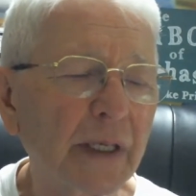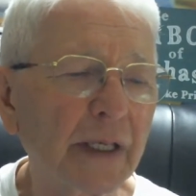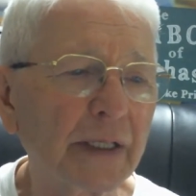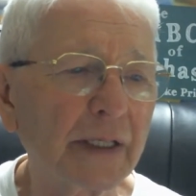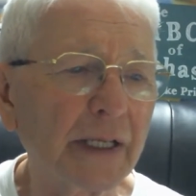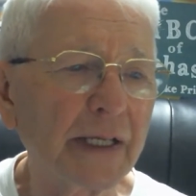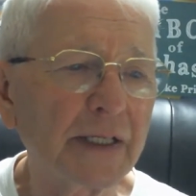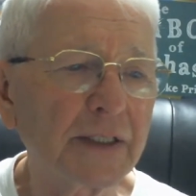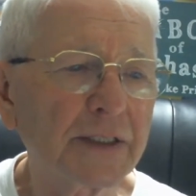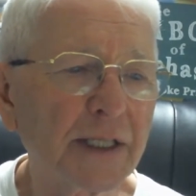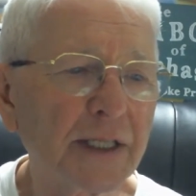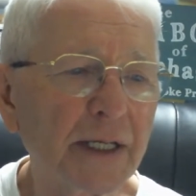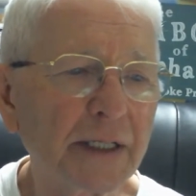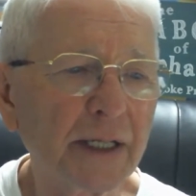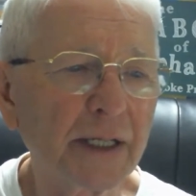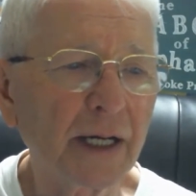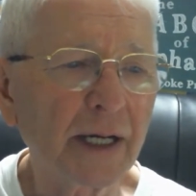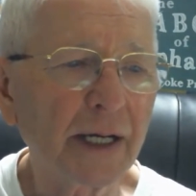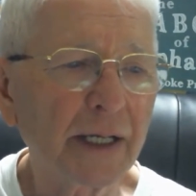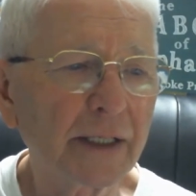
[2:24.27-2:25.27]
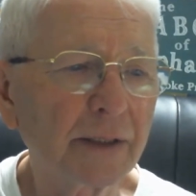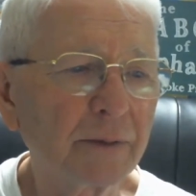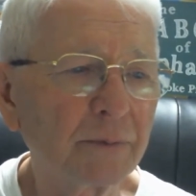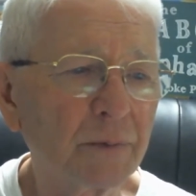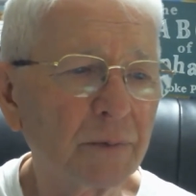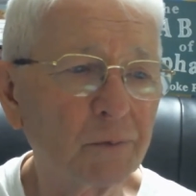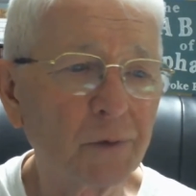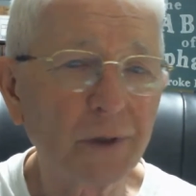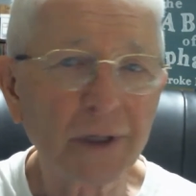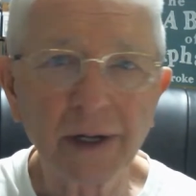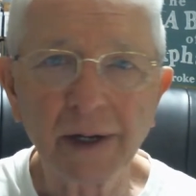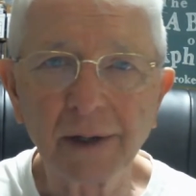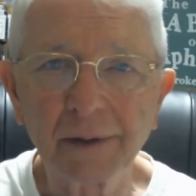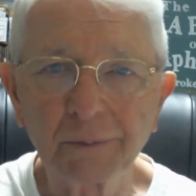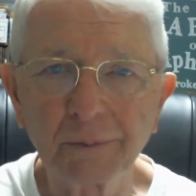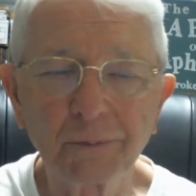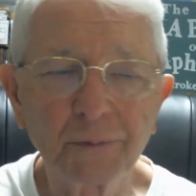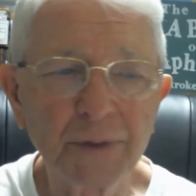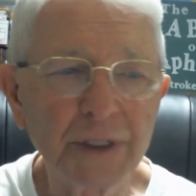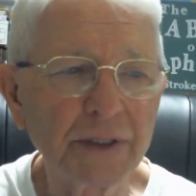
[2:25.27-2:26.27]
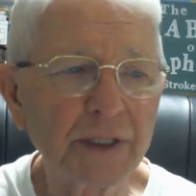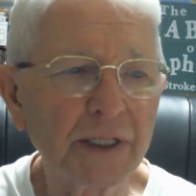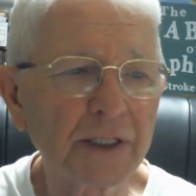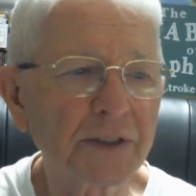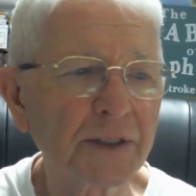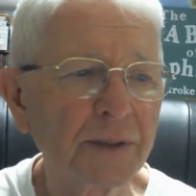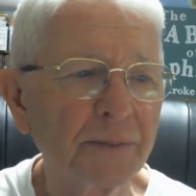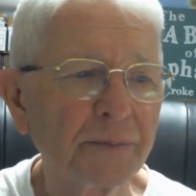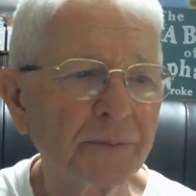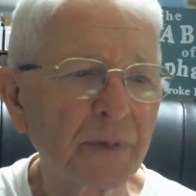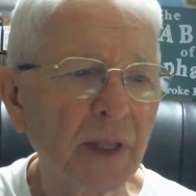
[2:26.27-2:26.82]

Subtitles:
he said, I'll read this.